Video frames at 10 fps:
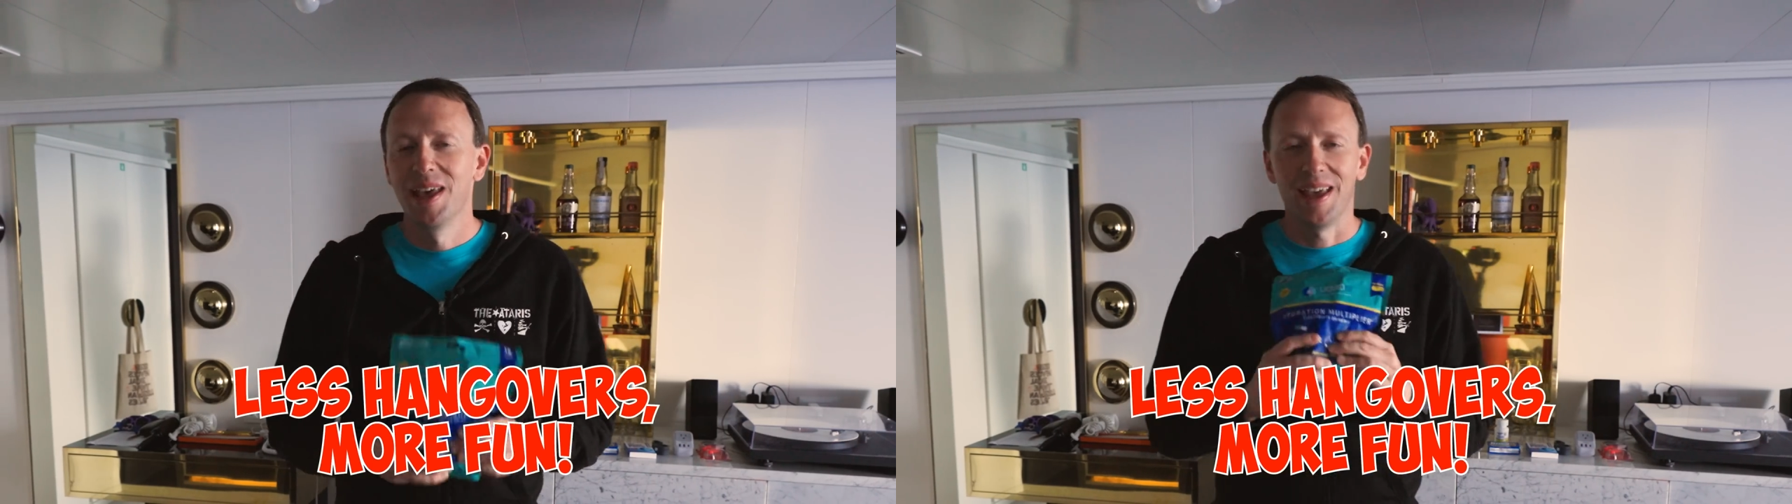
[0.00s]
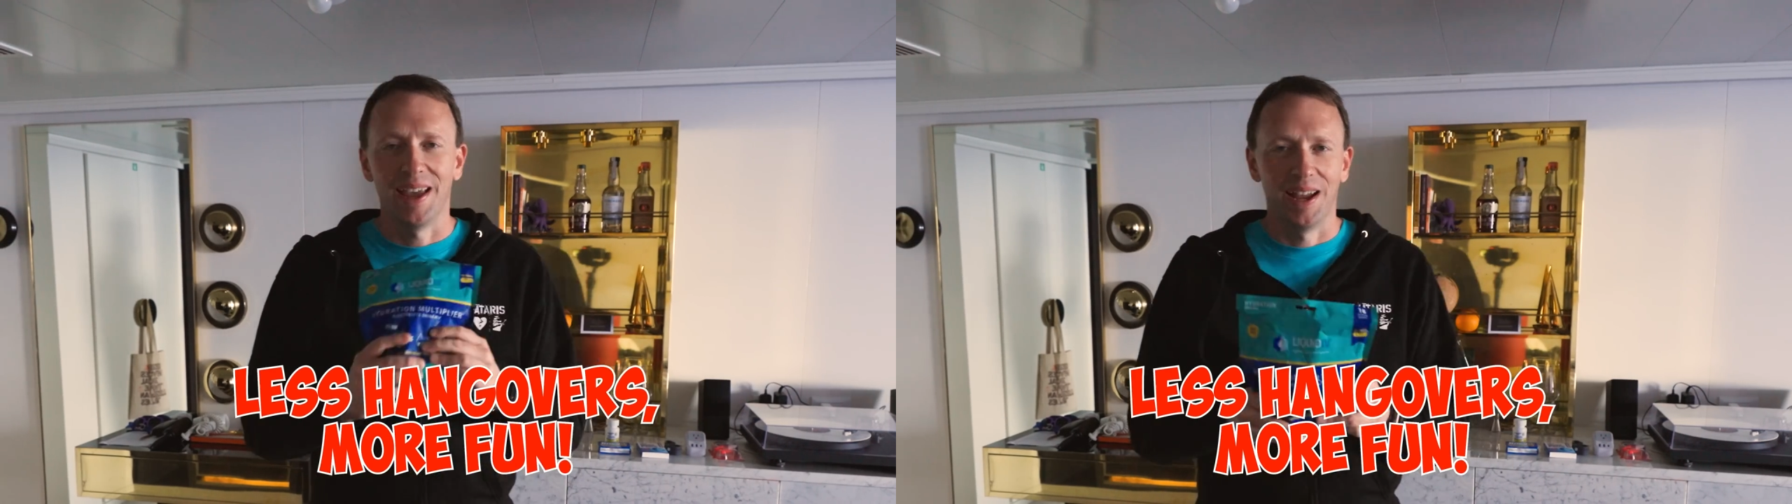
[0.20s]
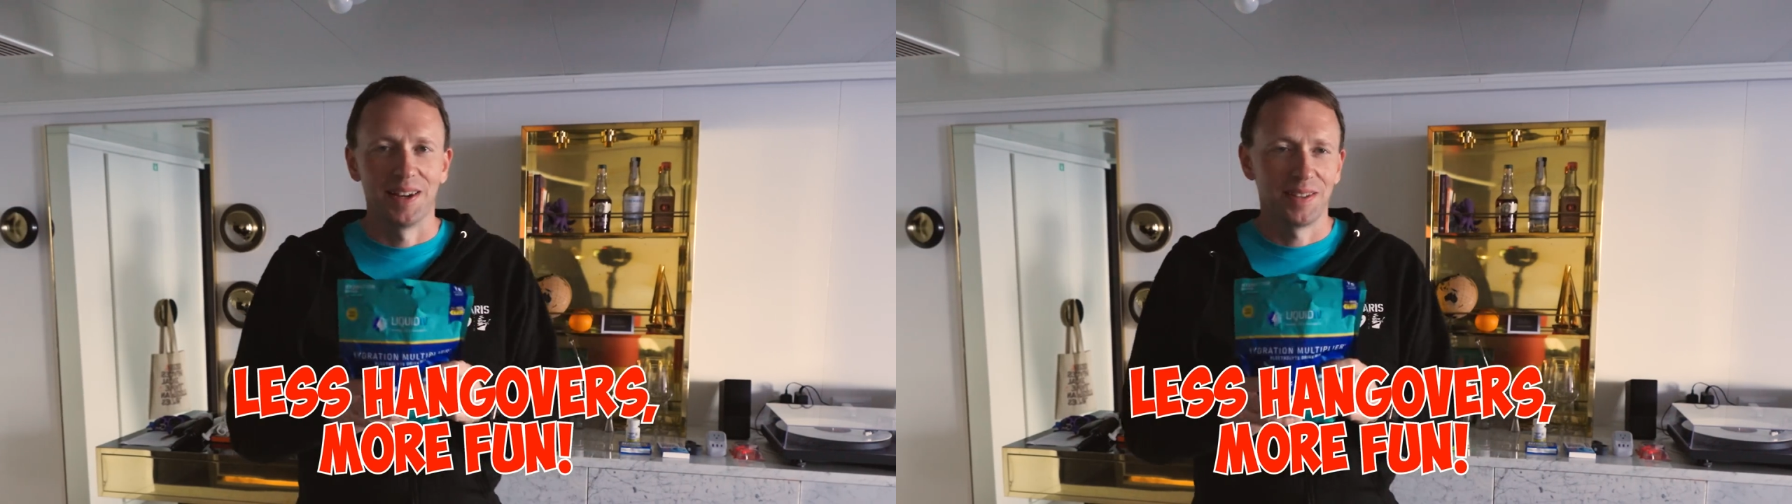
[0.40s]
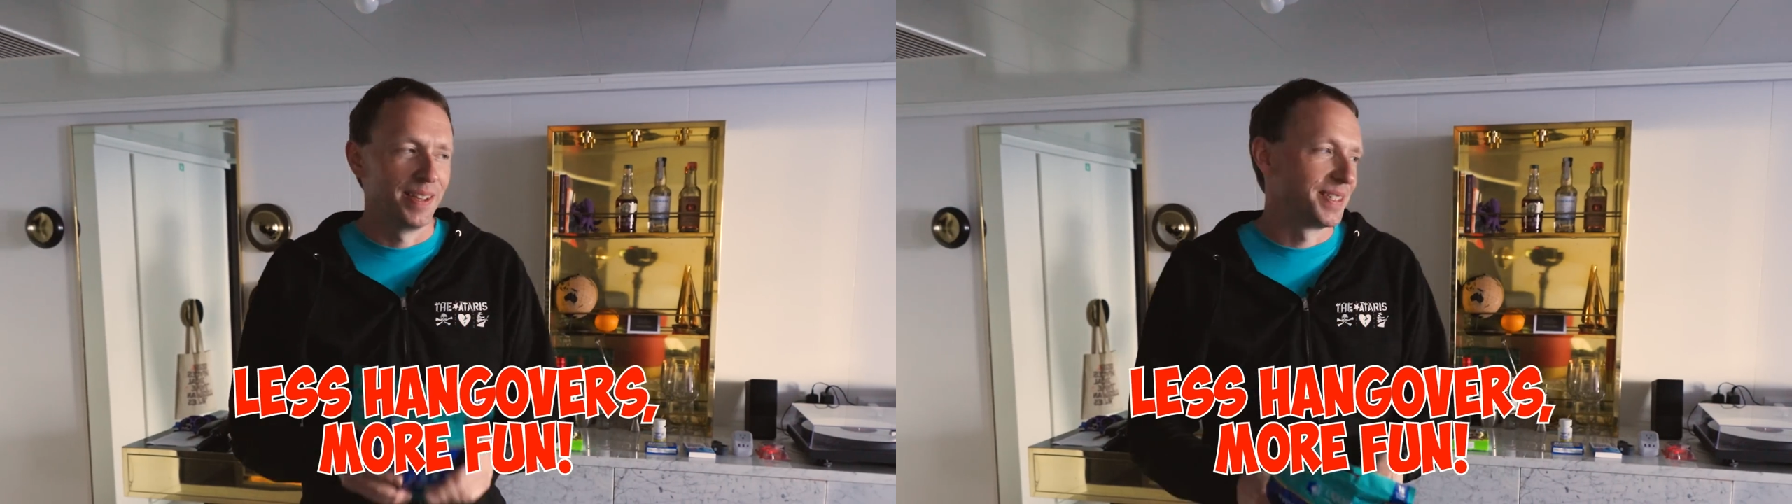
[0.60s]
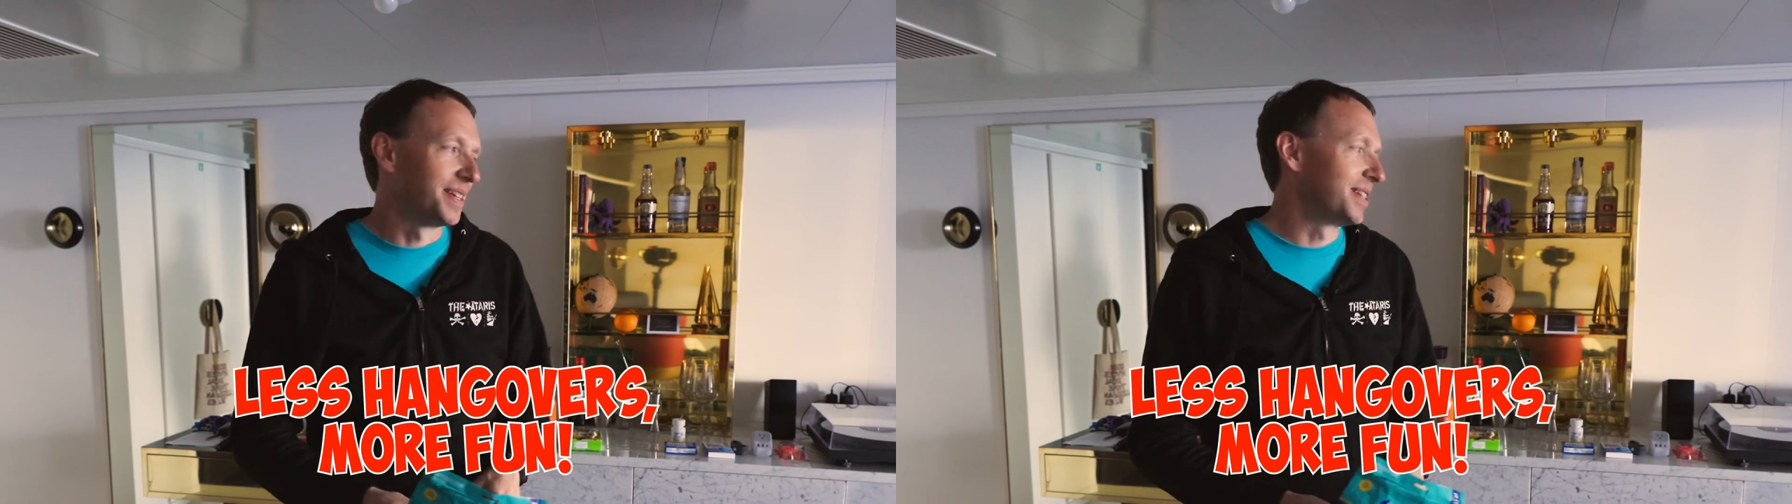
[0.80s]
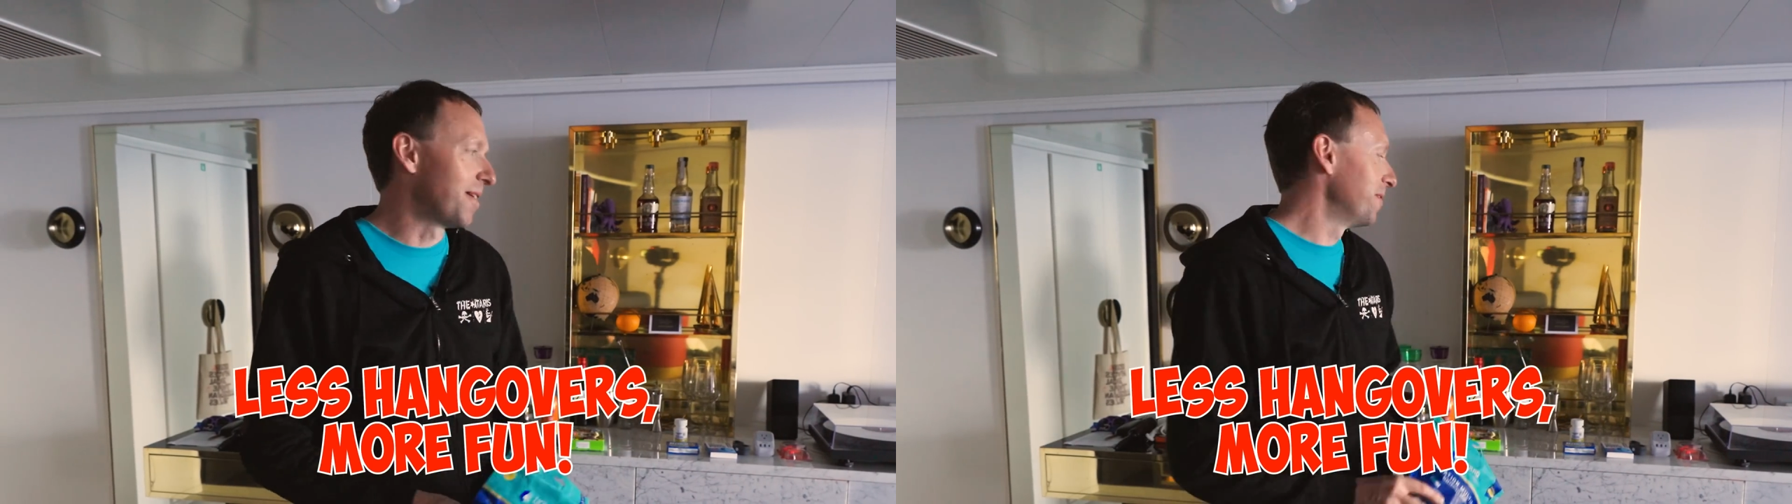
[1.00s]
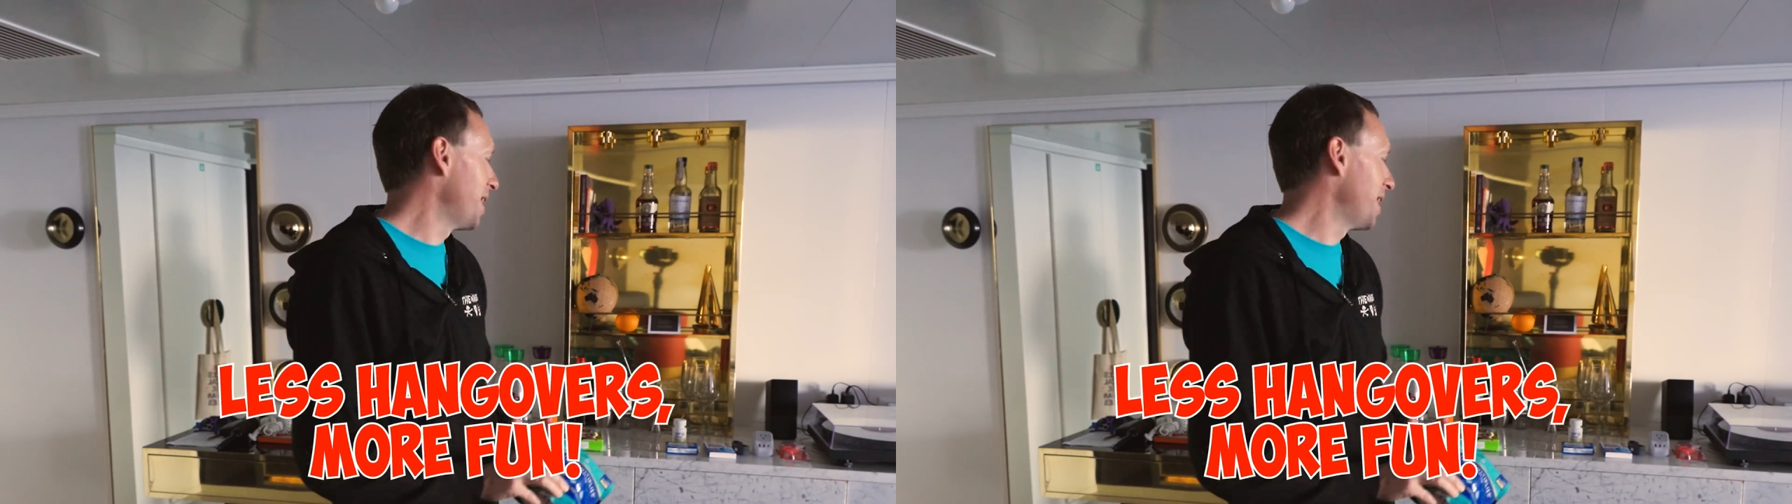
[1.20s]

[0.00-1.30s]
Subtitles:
and these can definitely